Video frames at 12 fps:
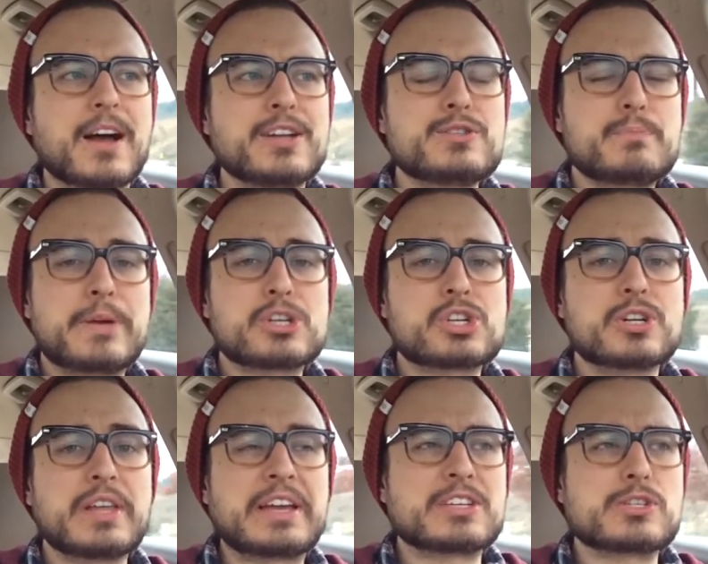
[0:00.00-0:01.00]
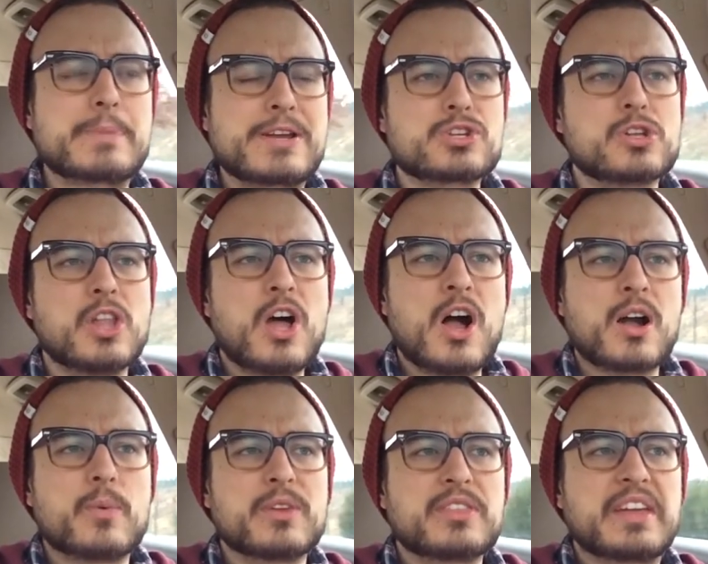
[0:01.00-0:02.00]
I just picture like a special
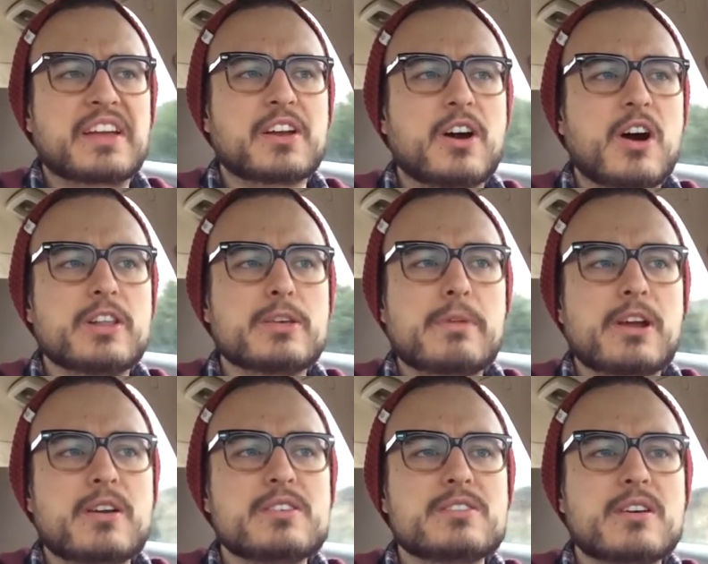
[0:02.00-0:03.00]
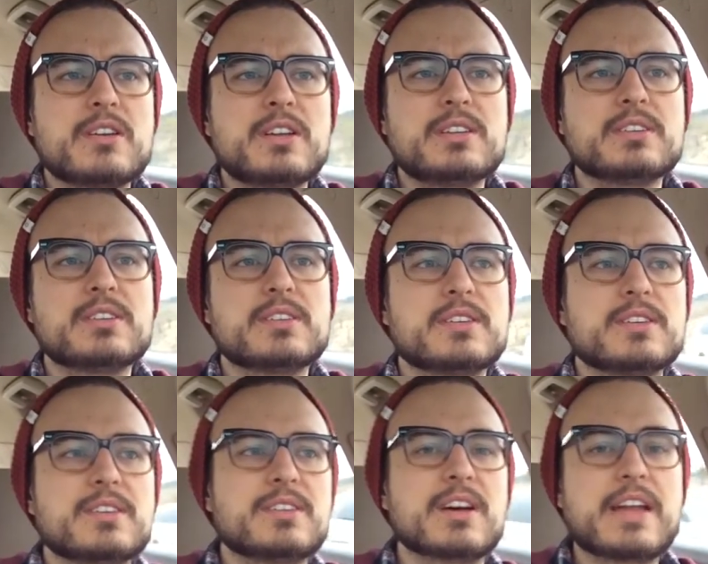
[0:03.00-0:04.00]
log with like holly berries on it.
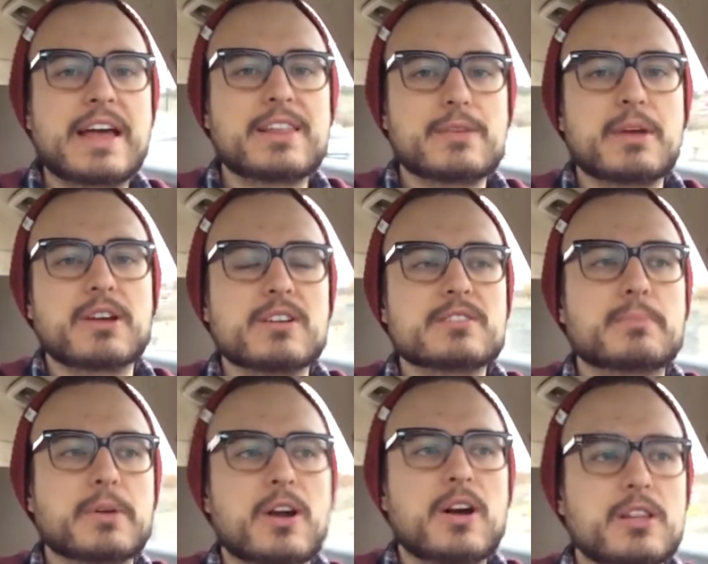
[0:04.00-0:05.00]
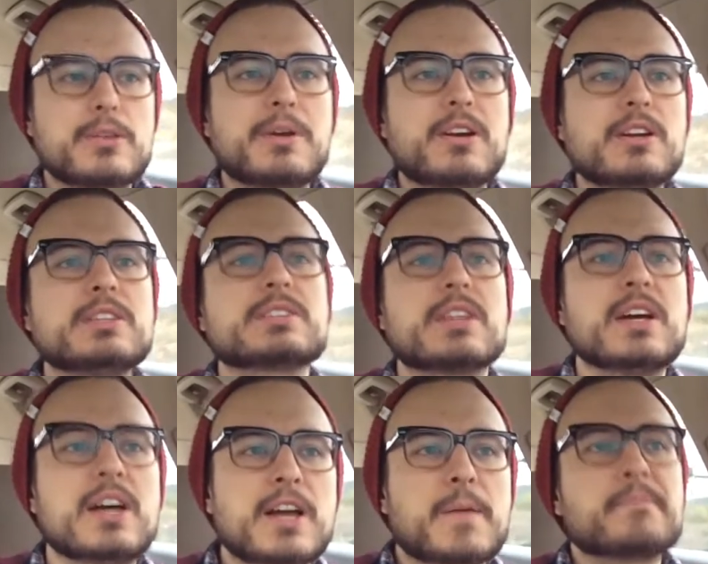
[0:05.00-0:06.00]
Not holly berries, but holly berries
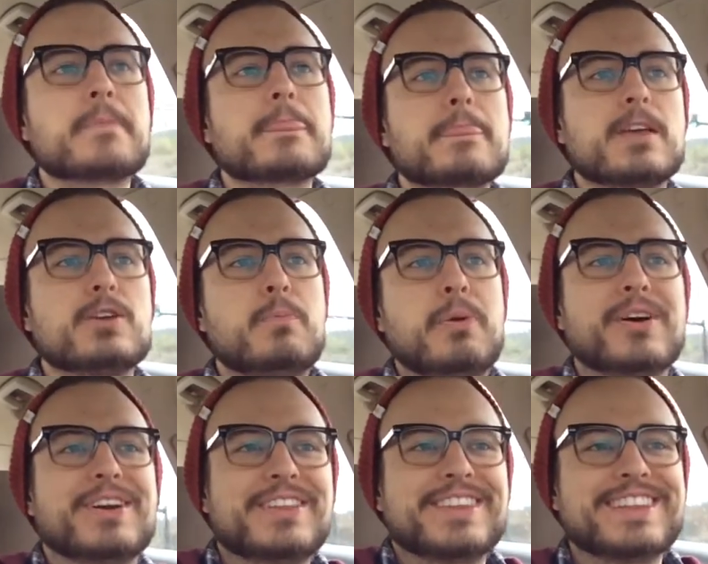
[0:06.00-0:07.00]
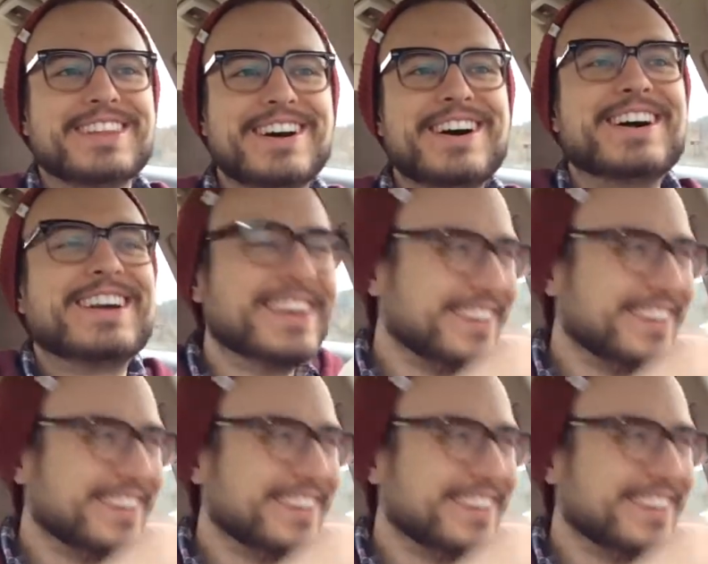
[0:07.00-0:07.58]
that you put on the log.